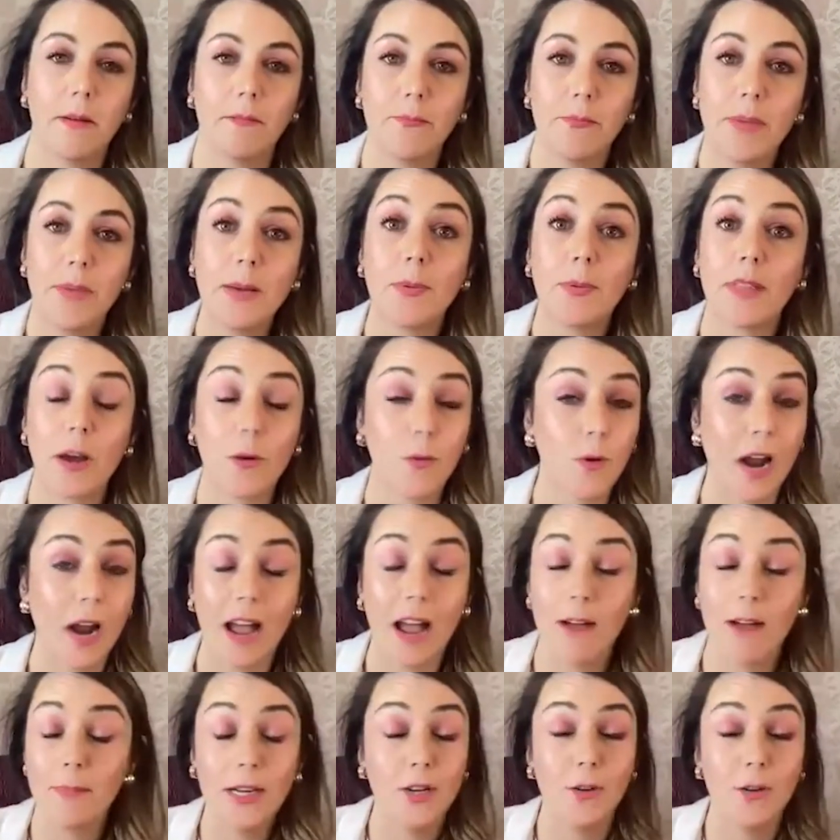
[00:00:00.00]
people that
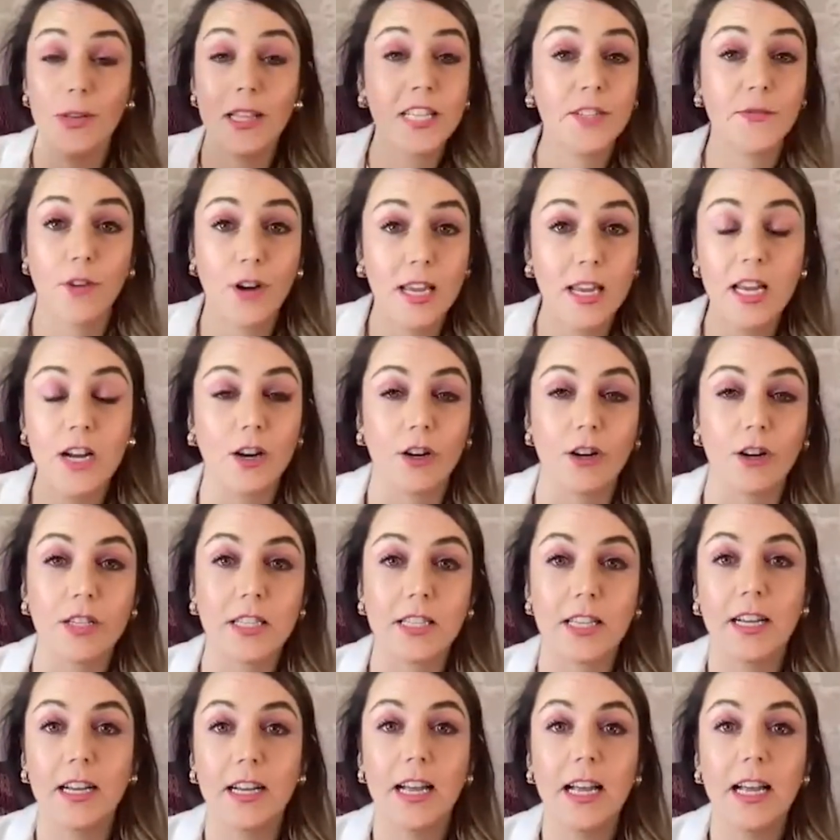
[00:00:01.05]
have been doing this for years.